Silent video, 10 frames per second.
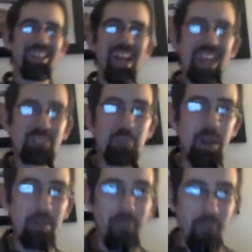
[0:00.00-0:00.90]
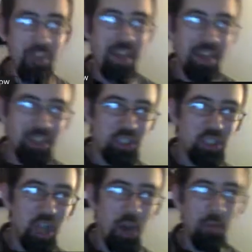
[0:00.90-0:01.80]
last burn before the end of the
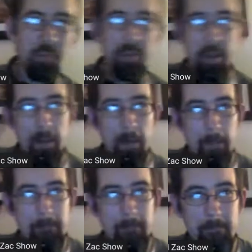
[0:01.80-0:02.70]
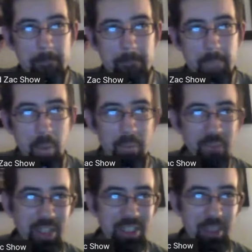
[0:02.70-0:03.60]
show. Boba
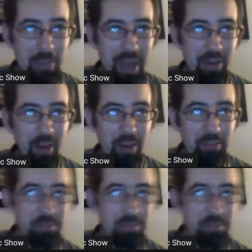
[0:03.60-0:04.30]
Fett's in the background,